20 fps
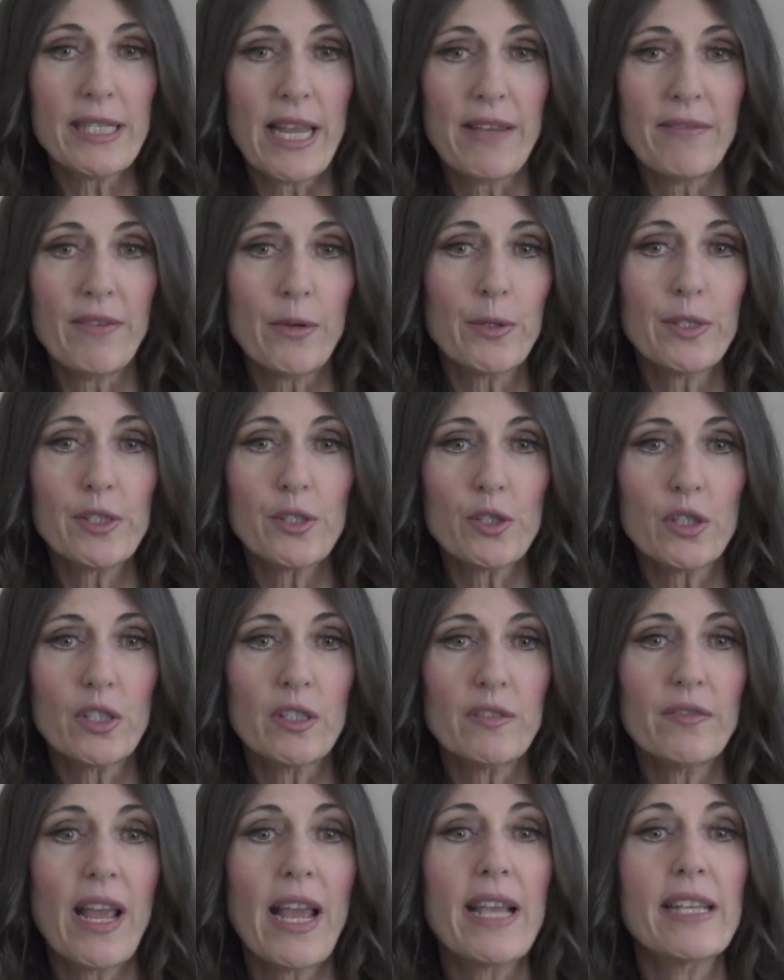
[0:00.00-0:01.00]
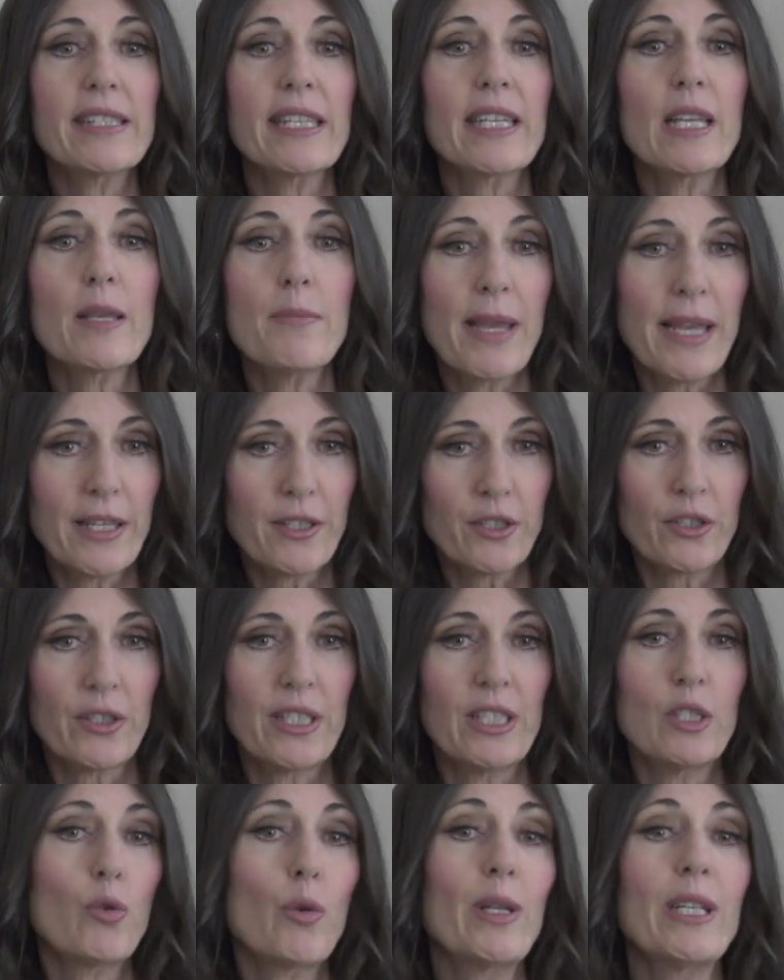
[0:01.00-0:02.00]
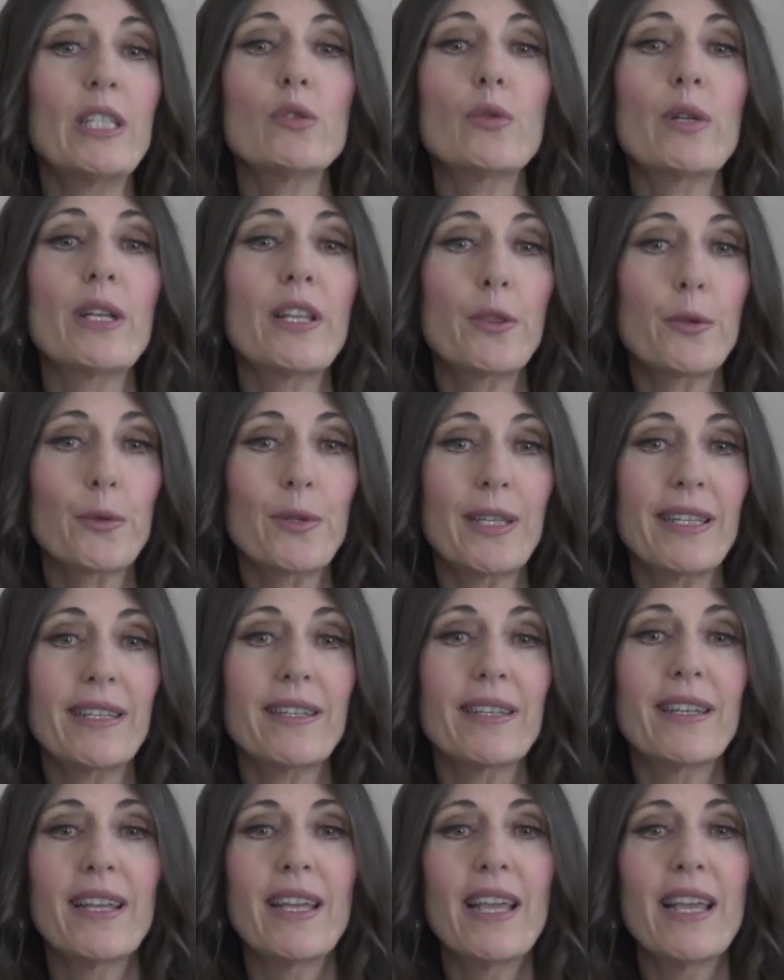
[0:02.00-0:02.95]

Navy Reserve as a commander in 2023.